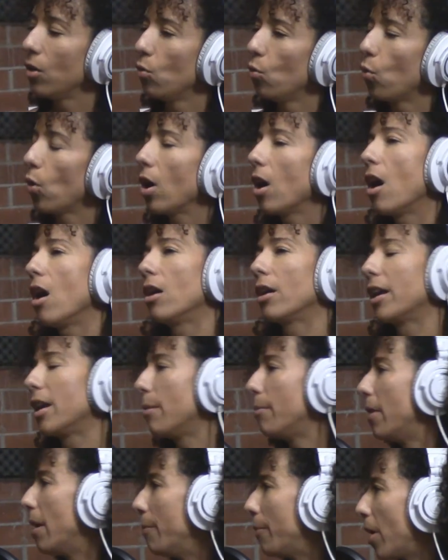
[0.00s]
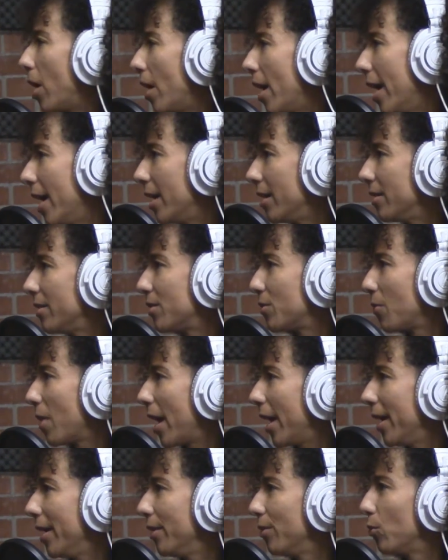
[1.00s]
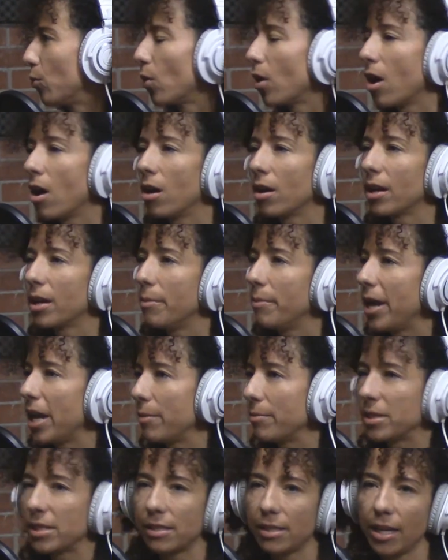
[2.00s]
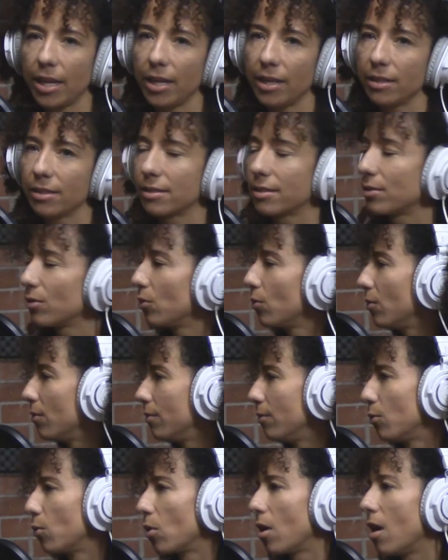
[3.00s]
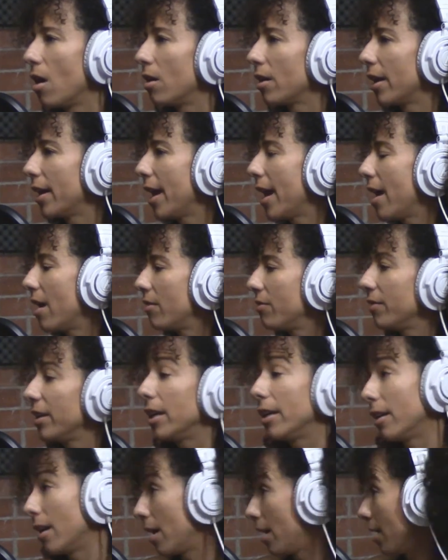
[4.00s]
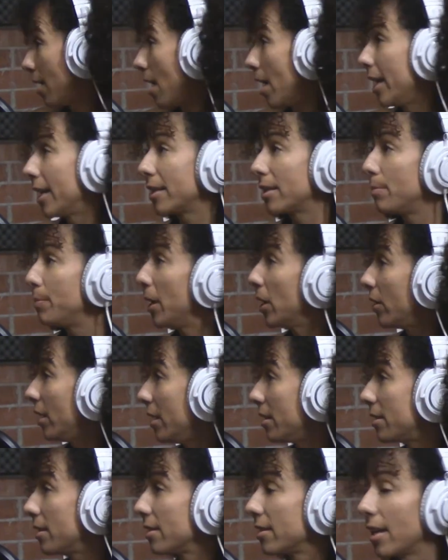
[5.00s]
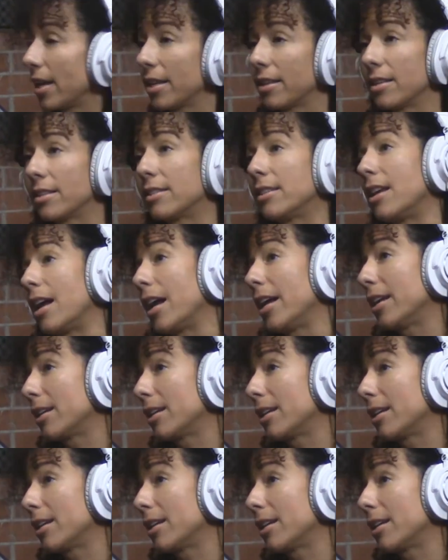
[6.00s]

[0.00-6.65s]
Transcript: We're all going to bump our heads, right? We're all going to make mistakes. We're all going to have experiences like this, and I